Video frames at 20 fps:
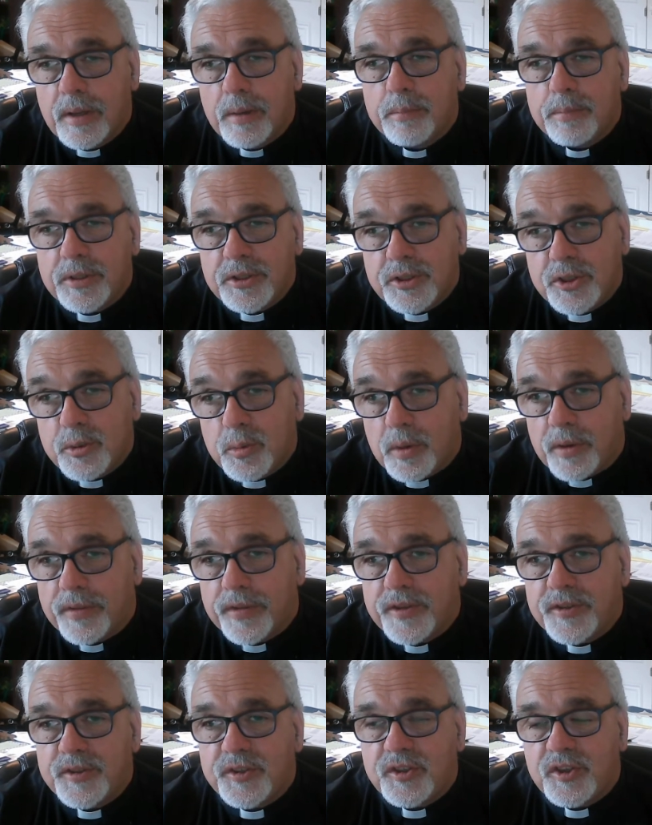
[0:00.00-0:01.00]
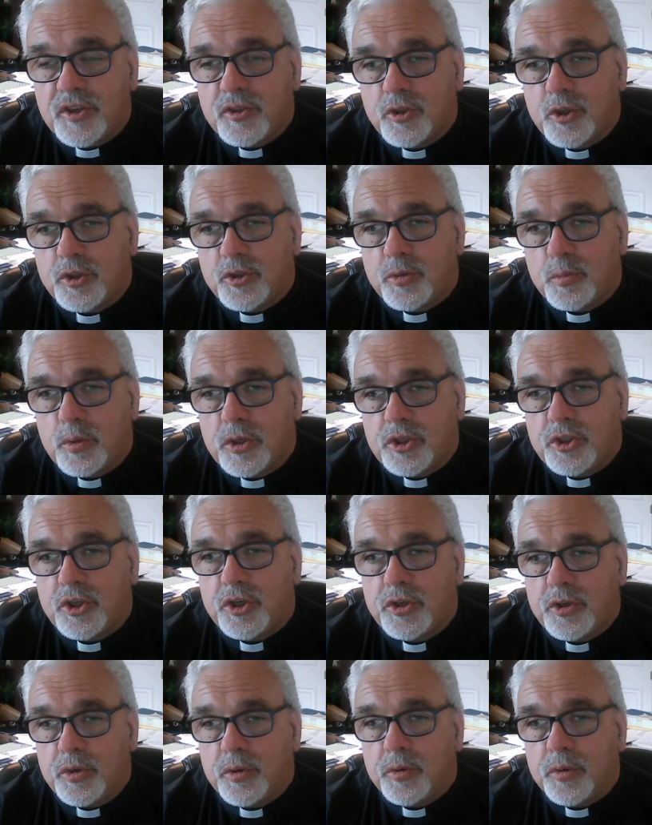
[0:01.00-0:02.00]
but to others, such as
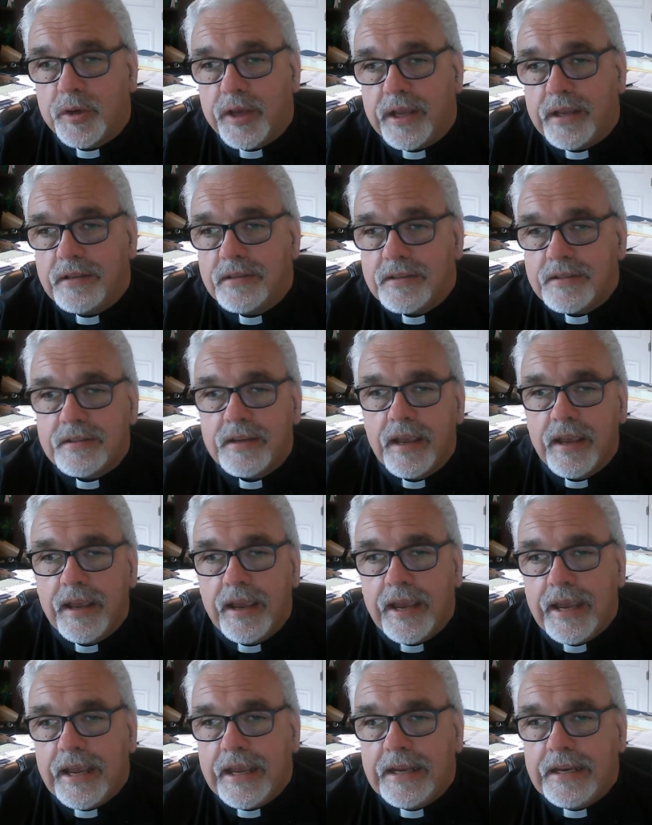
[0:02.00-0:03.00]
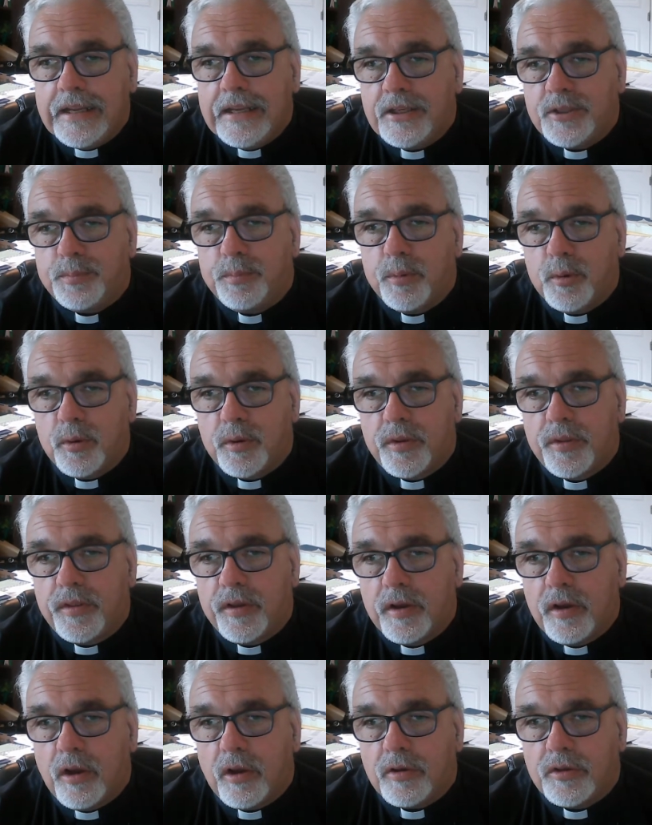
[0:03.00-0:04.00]
Richard Dawkins in his book The
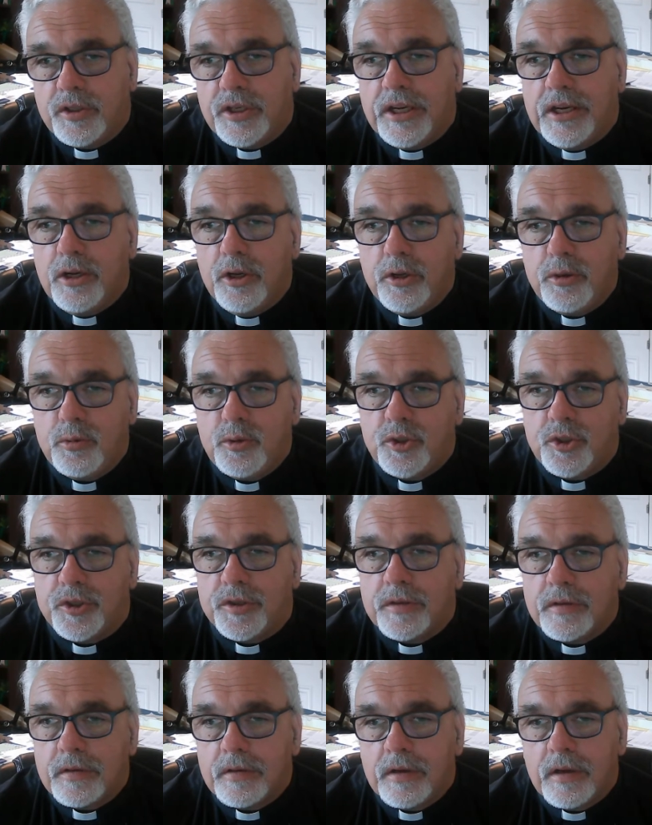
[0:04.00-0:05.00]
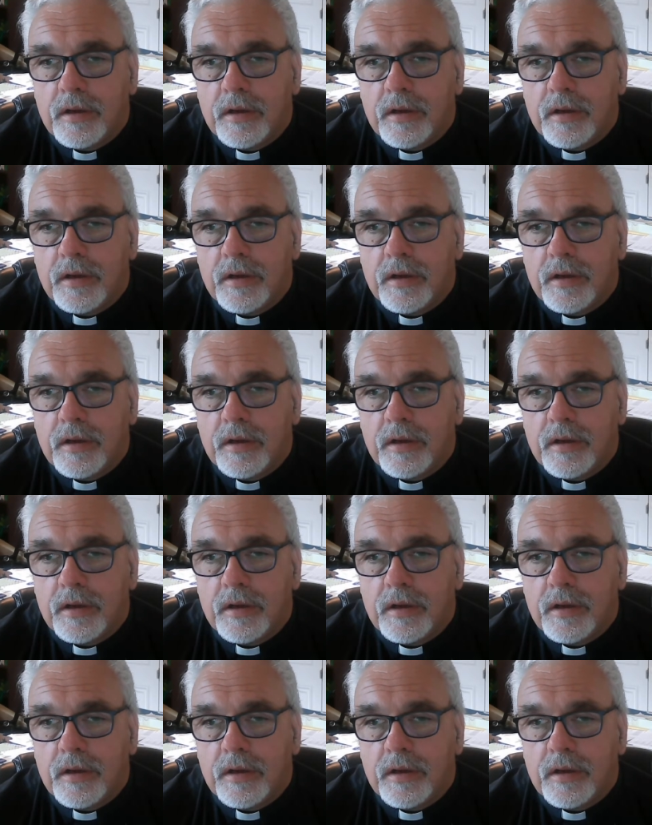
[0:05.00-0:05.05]
God Delusion,